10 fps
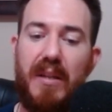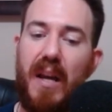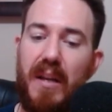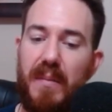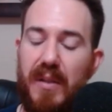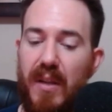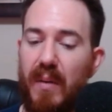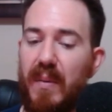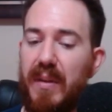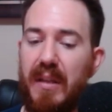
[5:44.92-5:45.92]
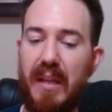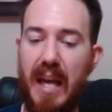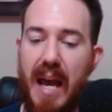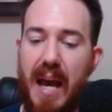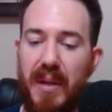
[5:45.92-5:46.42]
items done within the
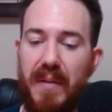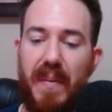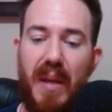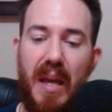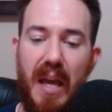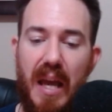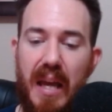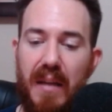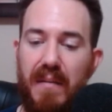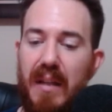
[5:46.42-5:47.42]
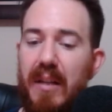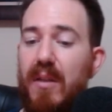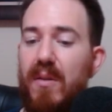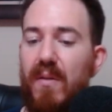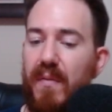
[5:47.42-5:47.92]
cabin, and it
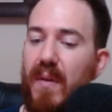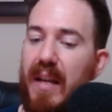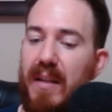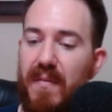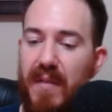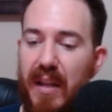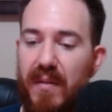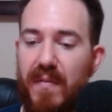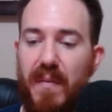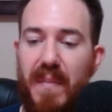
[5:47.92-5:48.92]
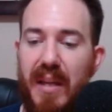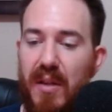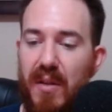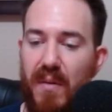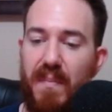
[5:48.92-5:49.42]
can do a variety of things from
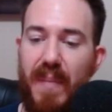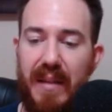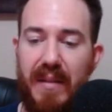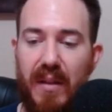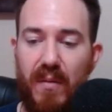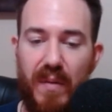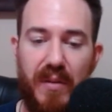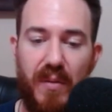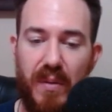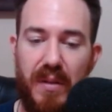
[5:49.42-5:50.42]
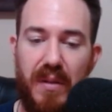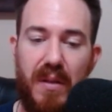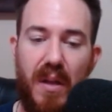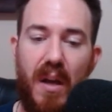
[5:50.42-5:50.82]
making your basic resources,